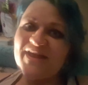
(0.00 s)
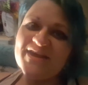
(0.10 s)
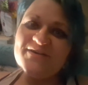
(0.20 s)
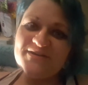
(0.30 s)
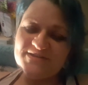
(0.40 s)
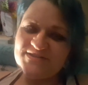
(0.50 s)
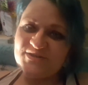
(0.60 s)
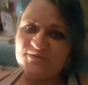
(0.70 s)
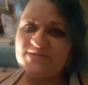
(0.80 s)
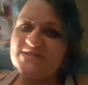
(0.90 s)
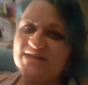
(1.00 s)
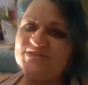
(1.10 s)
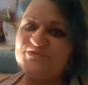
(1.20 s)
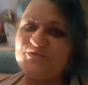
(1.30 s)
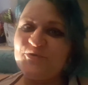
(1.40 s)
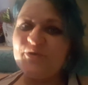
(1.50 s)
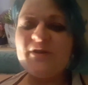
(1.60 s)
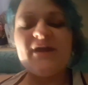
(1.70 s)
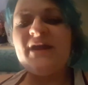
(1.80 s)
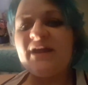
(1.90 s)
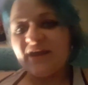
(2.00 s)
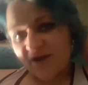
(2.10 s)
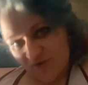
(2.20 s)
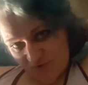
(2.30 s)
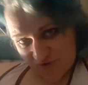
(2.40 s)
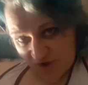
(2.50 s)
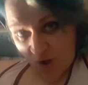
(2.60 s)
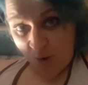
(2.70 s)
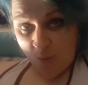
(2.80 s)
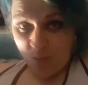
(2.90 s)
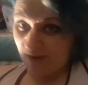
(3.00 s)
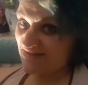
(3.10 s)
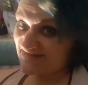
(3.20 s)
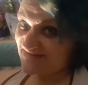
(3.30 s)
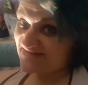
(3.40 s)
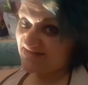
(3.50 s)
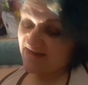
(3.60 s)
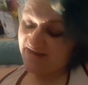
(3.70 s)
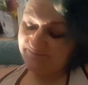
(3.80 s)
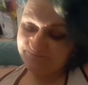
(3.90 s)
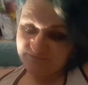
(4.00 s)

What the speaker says: Hey guys, so it's later on Wednesday.